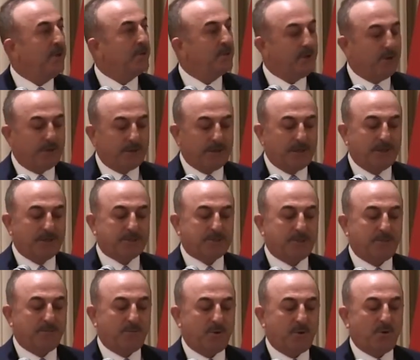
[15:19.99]
Turkey is
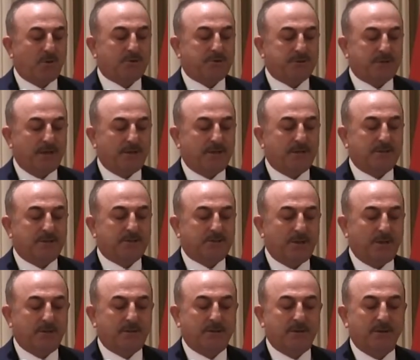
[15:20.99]
the most generous
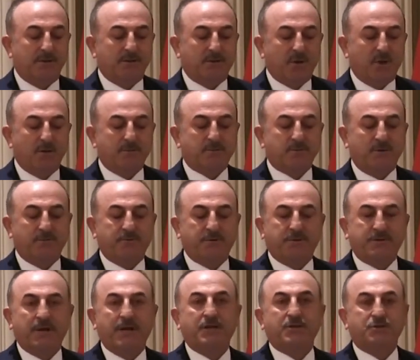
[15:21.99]
donor in terms of
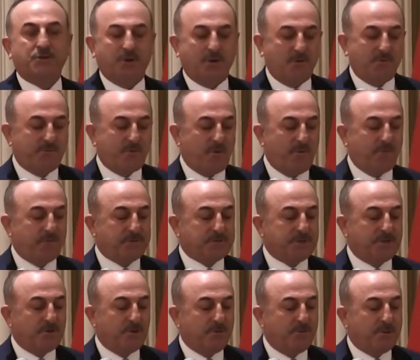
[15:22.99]
the ratio of
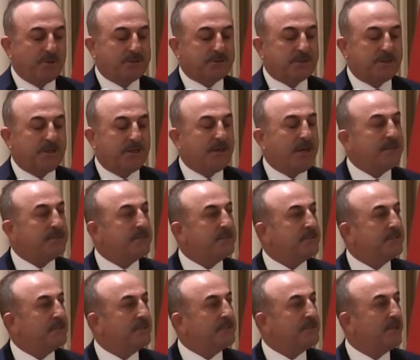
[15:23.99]
official humanitarian
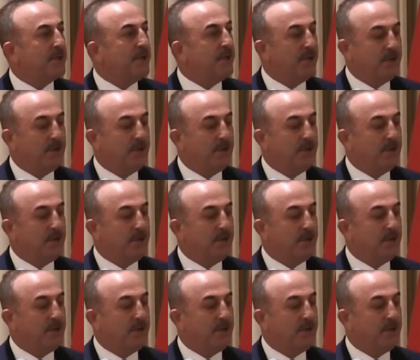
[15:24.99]
assistance